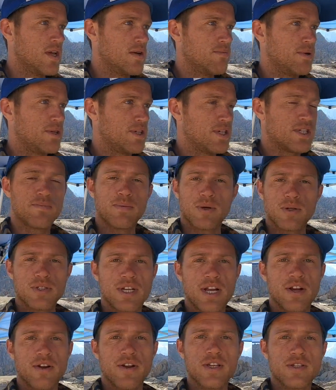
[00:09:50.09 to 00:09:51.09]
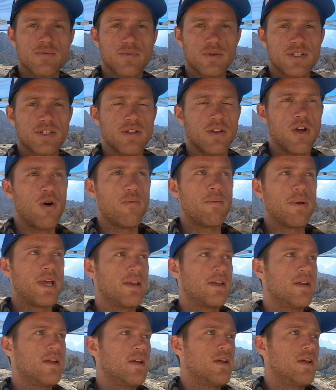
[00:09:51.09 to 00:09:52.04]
but dispersed areas were still open.